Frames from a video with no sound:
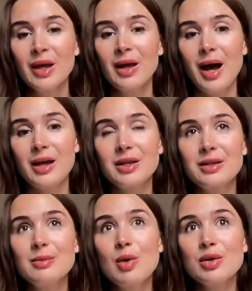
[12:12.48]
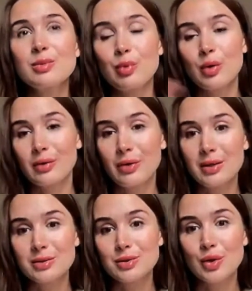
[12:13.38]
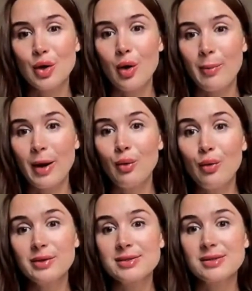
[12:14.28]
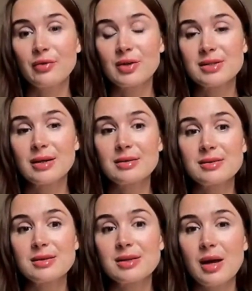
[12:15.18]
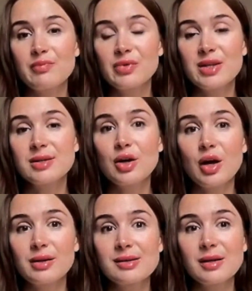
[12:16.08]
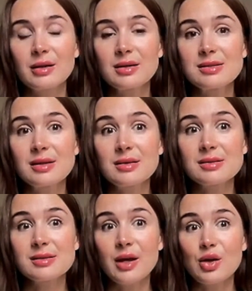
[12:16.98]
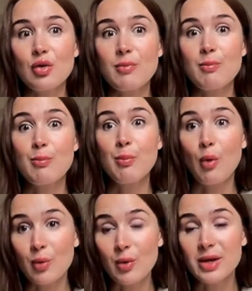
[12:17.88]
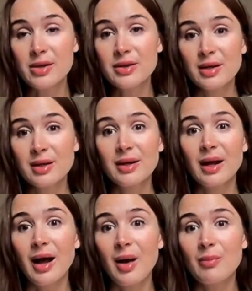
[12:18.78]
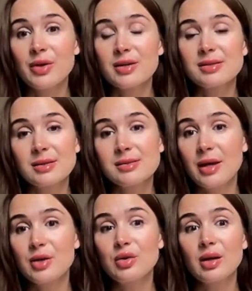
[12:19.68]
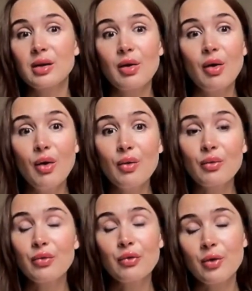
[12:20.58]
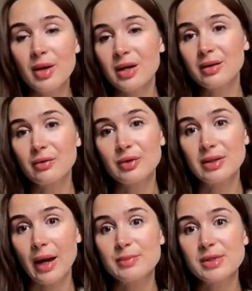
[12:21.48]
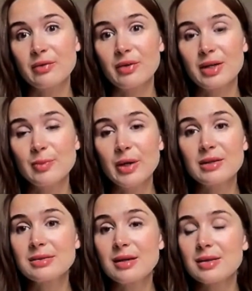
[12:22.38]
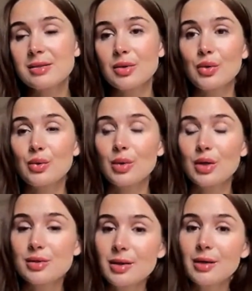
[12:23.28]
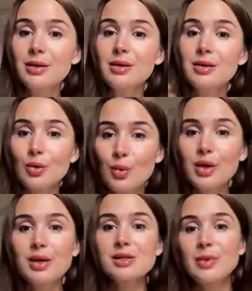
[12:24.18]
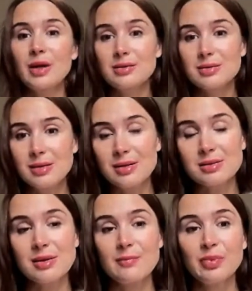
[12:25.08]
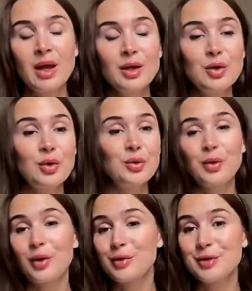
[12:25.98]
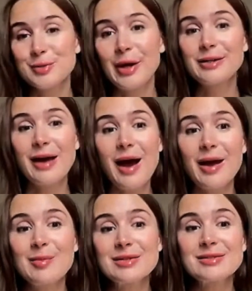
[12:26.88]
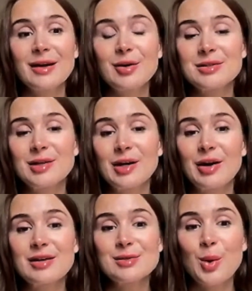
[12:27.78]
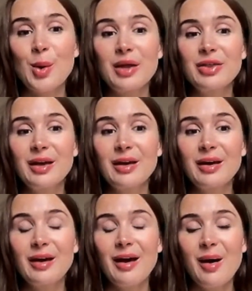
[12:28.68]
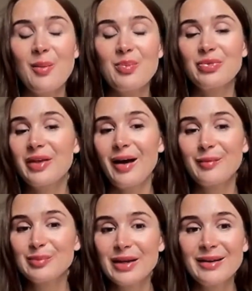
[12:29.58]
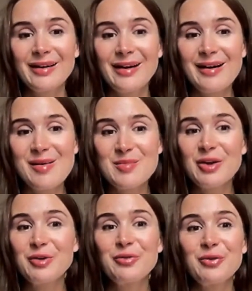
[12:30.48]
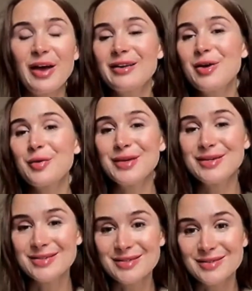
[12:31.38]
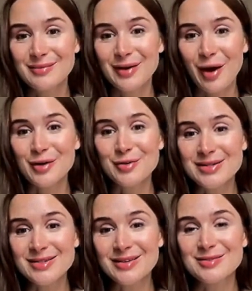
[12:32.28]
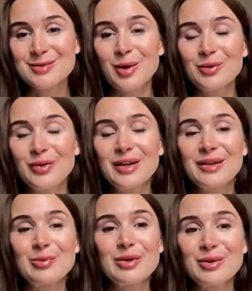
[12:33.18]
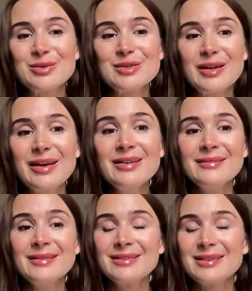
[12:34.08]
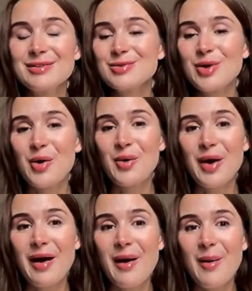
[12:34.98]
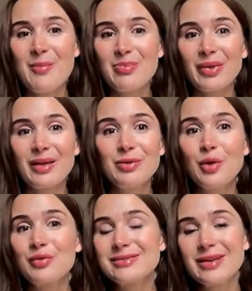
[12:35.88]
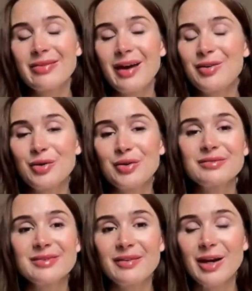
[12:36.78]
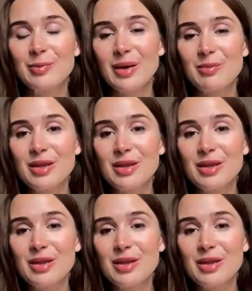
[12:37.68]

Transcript: I think the most important thing to know about all these different skills is that these are not necessarily skills that you're born with. Um, they're skills that you can hone through many different types of experiences, through what you study, your work experiences. You can do it on your spare time, etc., etc. So I think. Um, yeah, um, mm-hmm. any of these characteristics don't fit you with you today, there's no um, no reason that you can develop them in